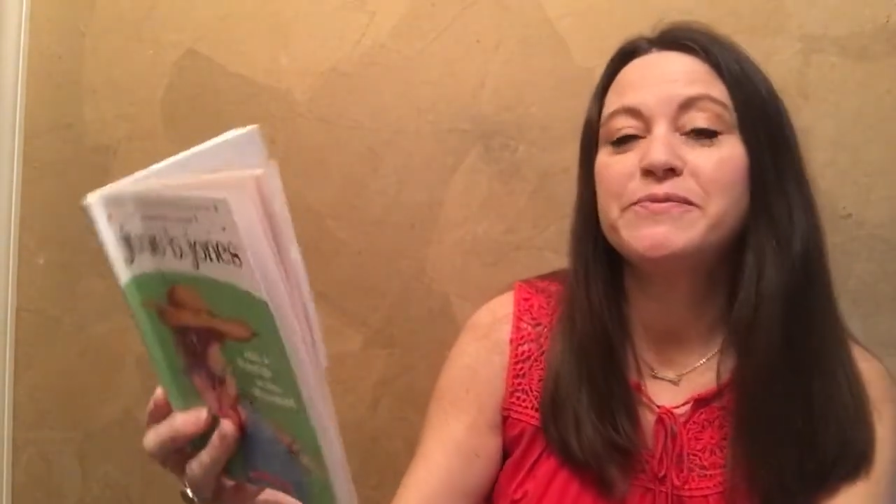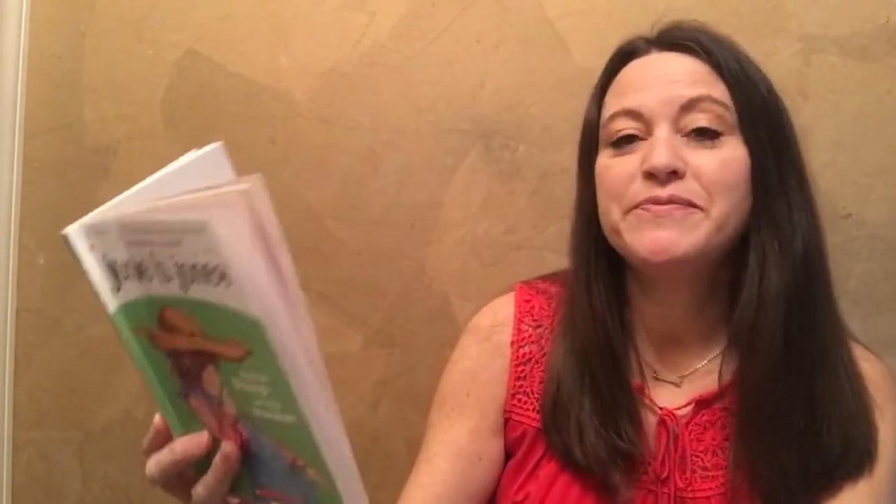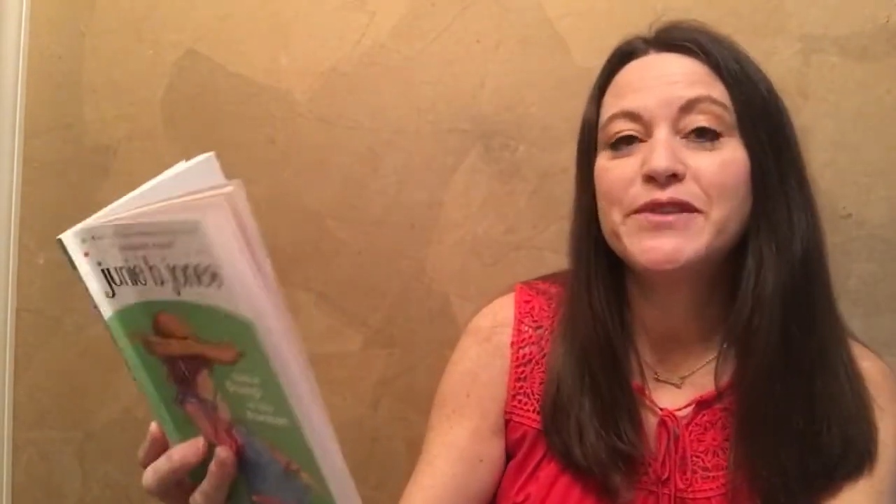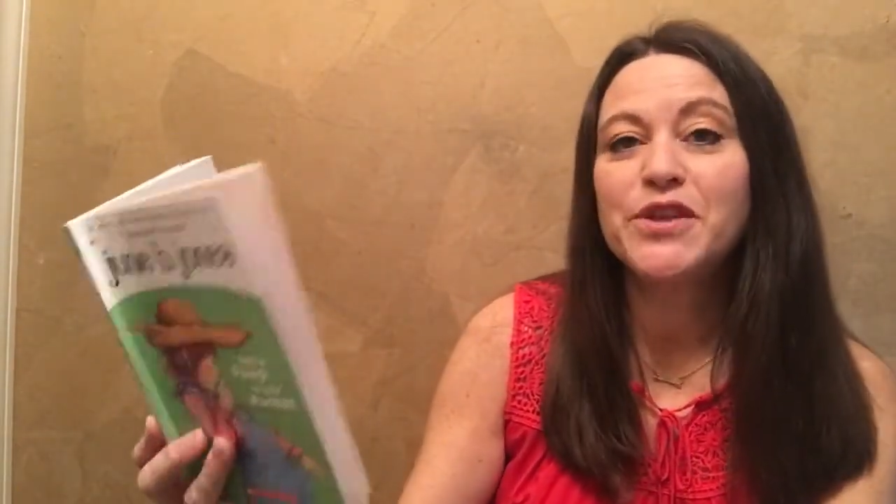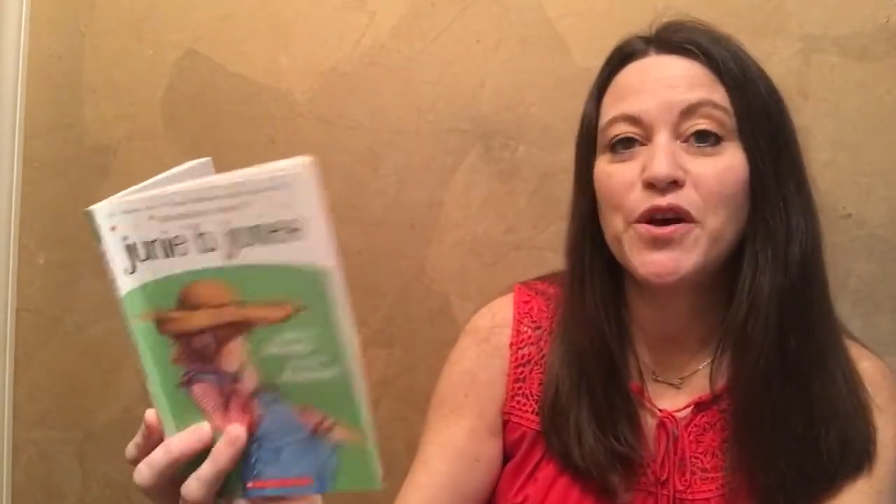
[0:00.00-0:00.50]

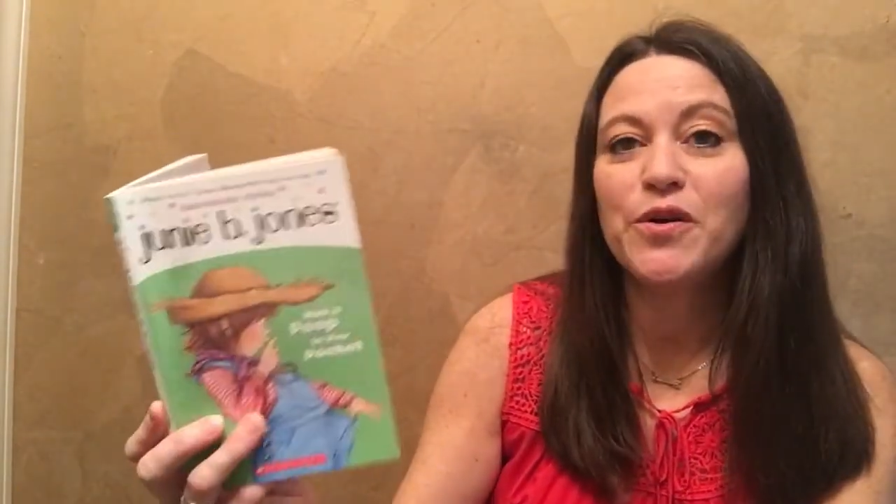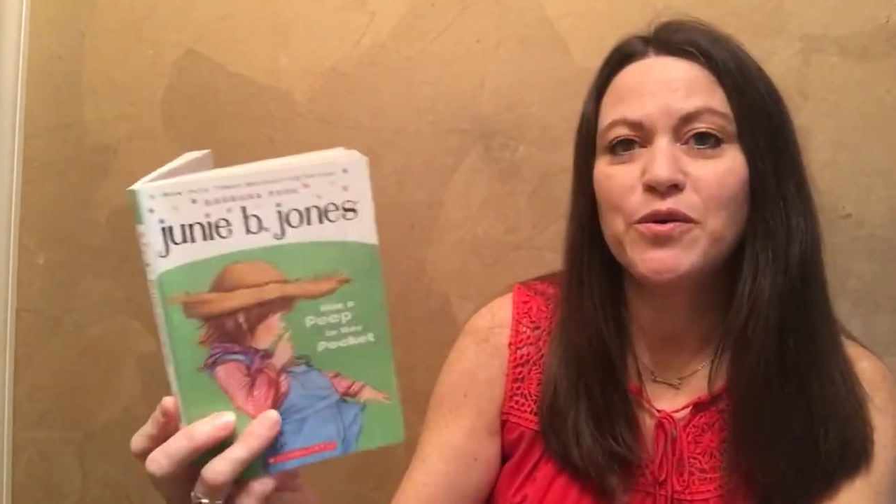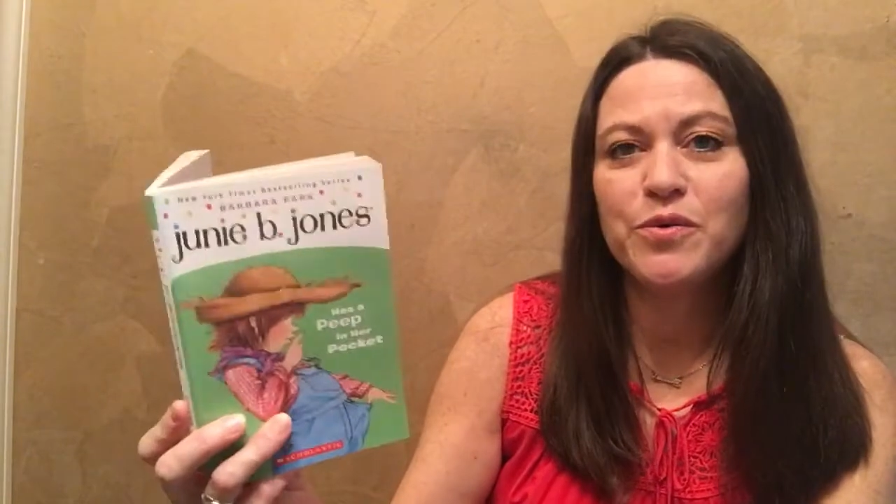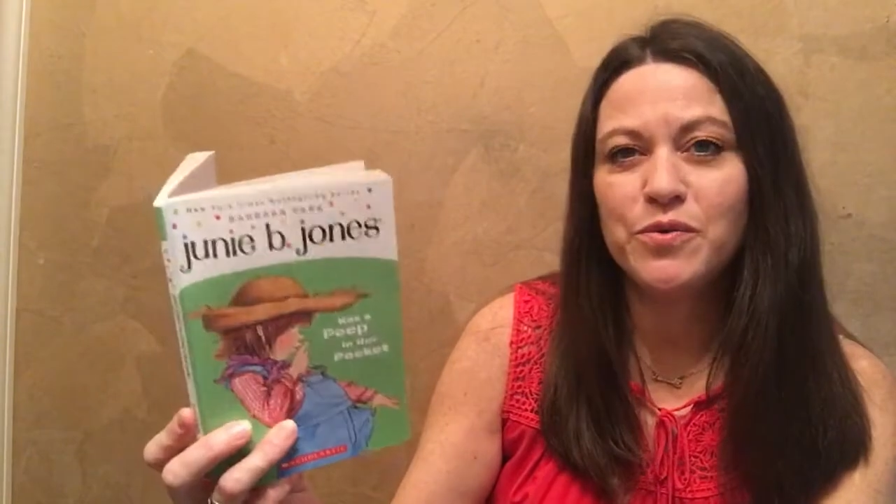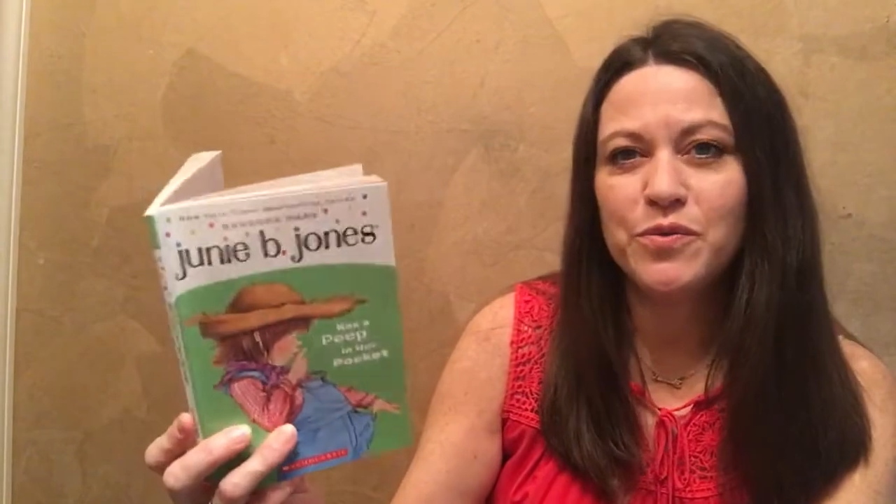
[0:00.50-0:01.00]

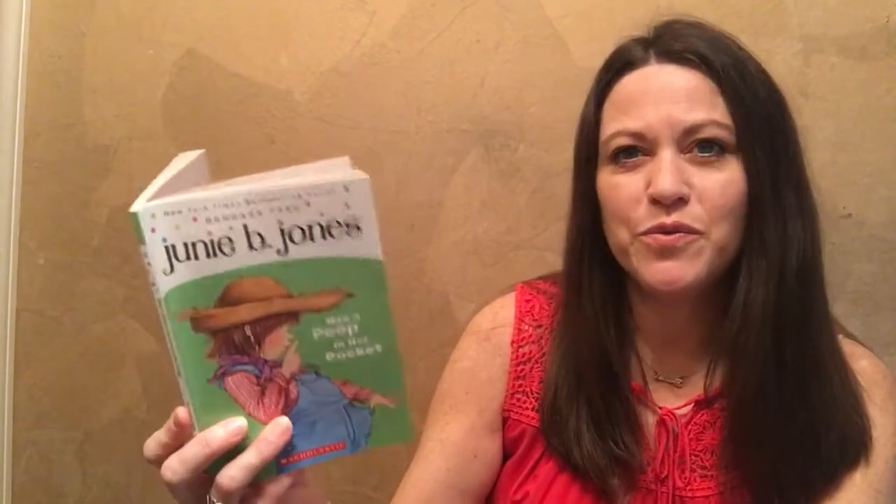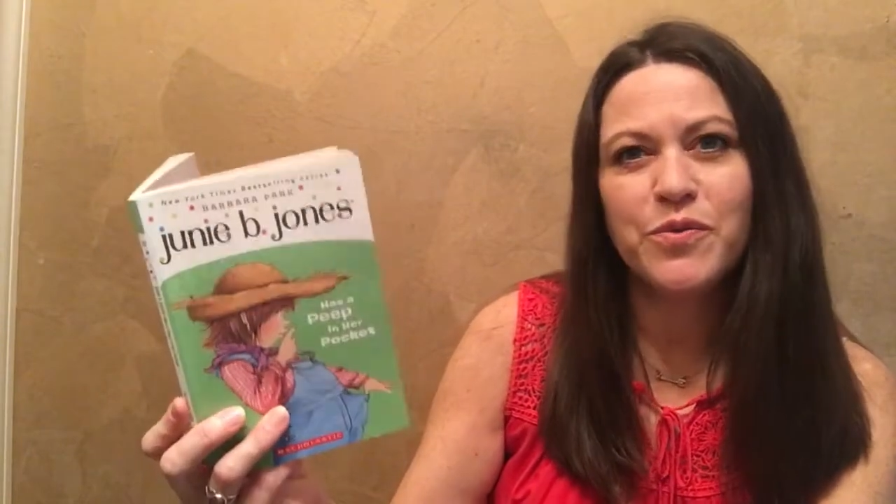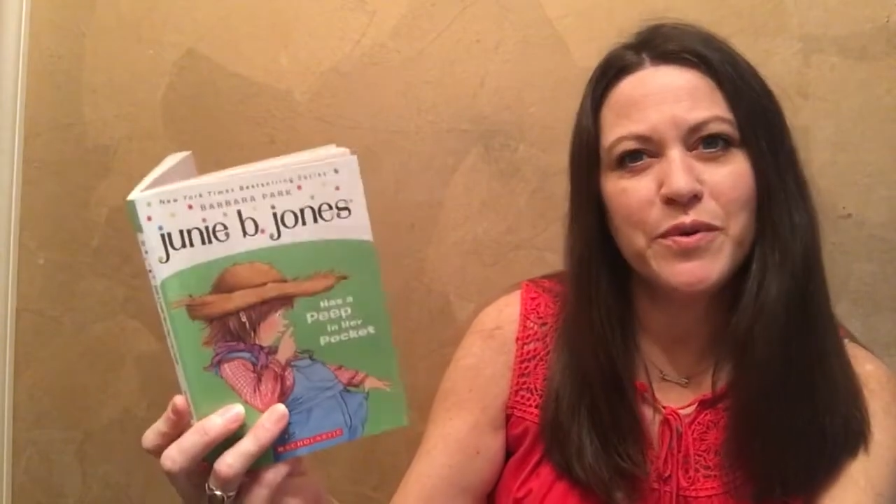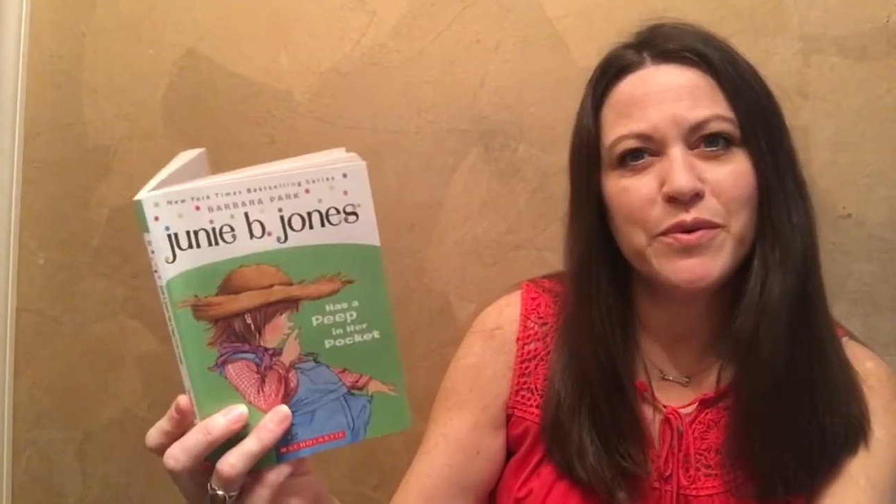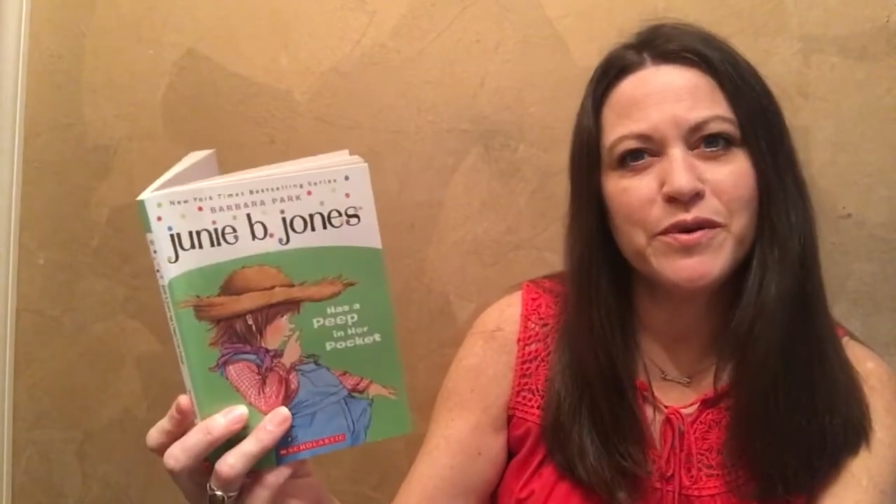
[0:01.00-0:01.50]
So
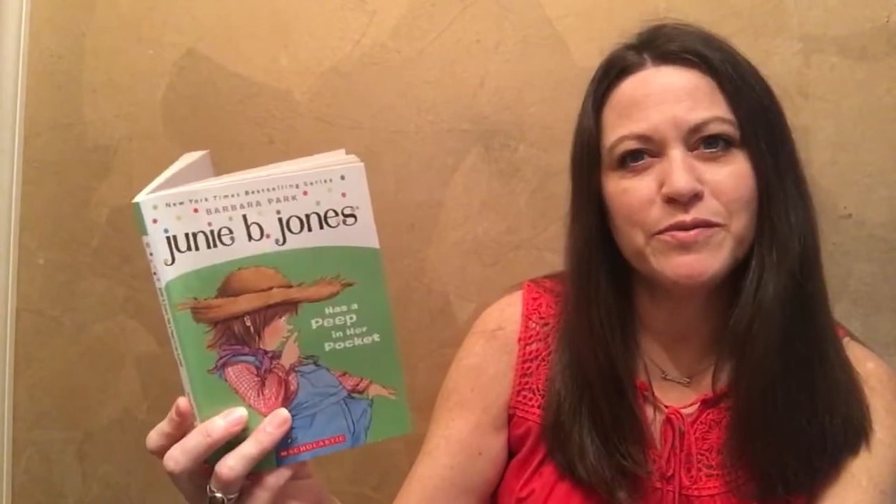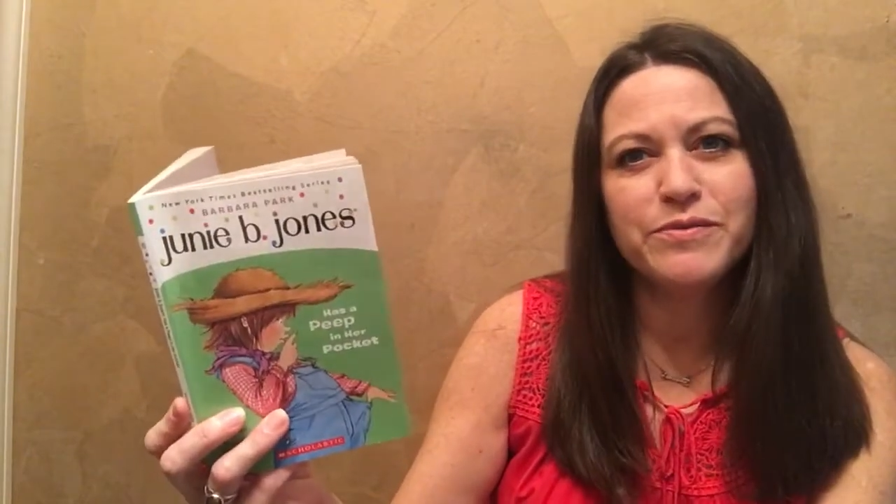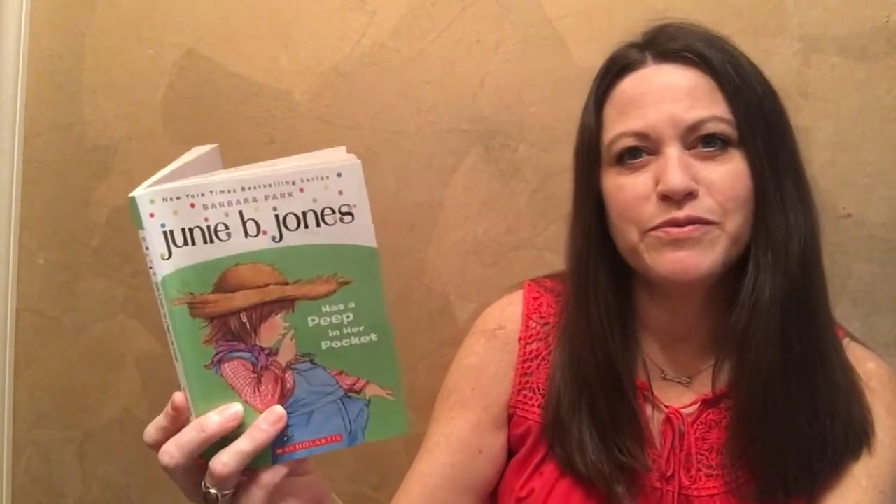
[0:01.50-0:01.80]
we were